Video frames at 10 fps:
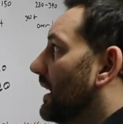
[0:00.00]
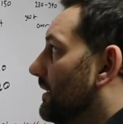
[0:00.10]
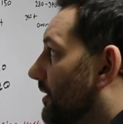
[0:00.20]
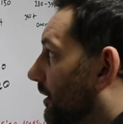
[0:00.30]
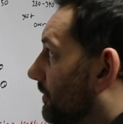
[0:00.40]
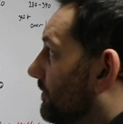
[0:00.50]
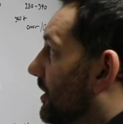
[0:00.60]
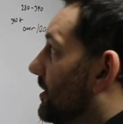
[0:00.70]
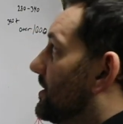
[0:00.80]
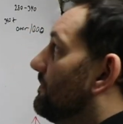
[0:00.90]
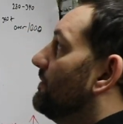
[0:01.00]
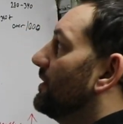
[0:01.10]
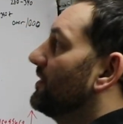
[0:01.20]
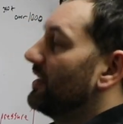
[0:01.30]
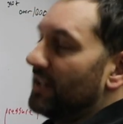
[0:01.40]
So there are
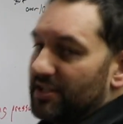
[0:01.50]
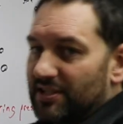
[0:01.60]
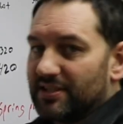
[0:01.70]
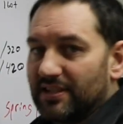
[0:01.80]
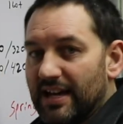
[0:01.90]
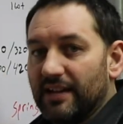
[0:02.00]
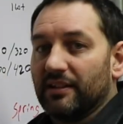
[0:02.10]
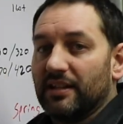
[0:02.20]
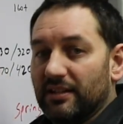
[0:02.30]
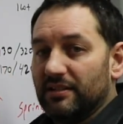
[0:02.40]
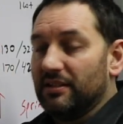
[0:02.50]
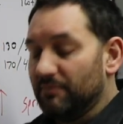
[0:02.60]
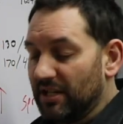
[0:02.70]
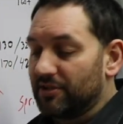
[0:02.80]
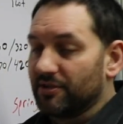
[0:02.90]
variations in that. Again, you need to
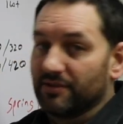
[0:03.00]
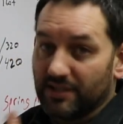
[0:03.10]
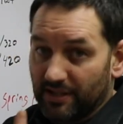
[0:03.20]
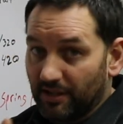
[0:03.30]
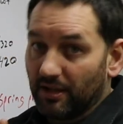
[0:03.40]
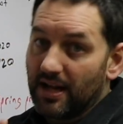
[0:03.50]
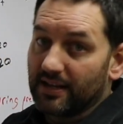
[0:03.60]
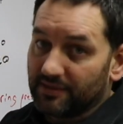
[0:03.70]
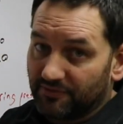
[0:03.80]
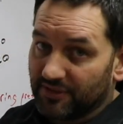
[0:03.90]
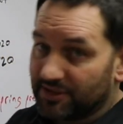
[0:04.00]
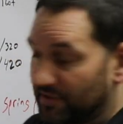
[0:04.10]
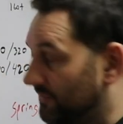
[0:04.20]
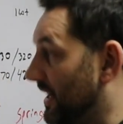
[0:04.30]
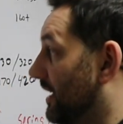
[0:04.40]
make sure that you got a lock that fits
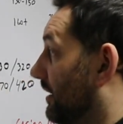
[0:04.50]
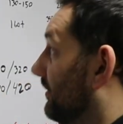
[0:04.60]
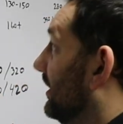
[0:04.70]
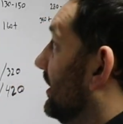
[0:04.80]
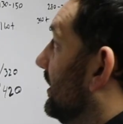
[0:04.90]
your valve.